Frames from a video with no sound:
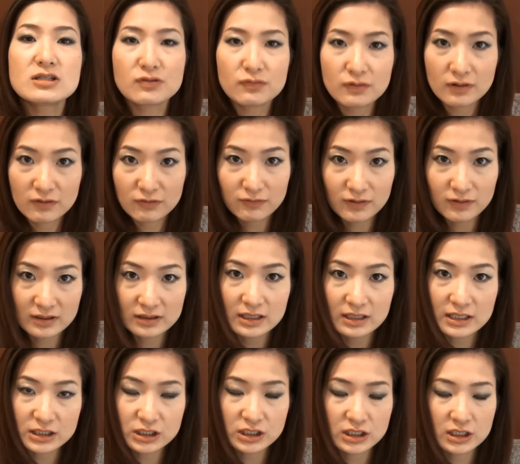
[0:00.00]
different
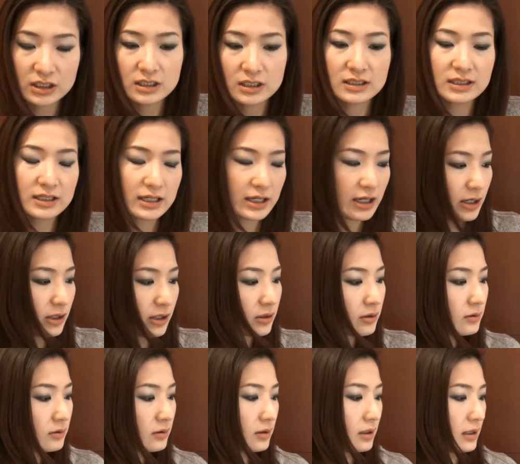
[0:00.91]
foundations
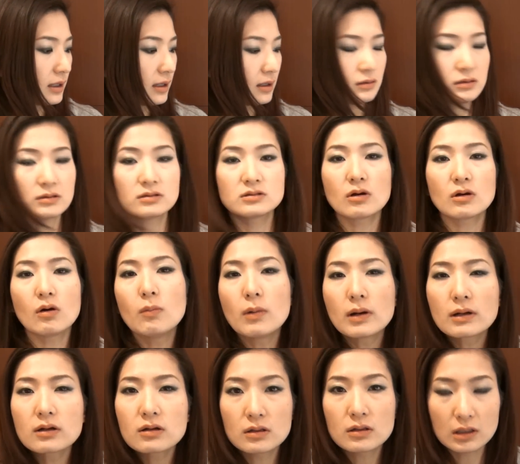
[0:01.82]
here, and it's all
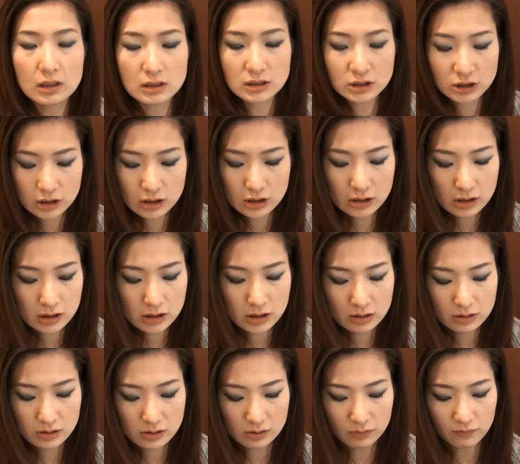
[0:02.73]
my collections
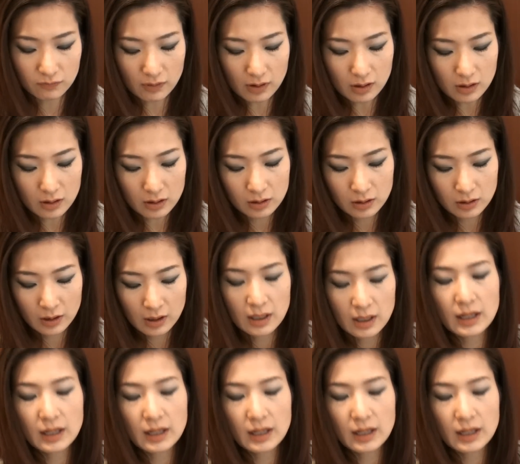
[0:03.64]
so far,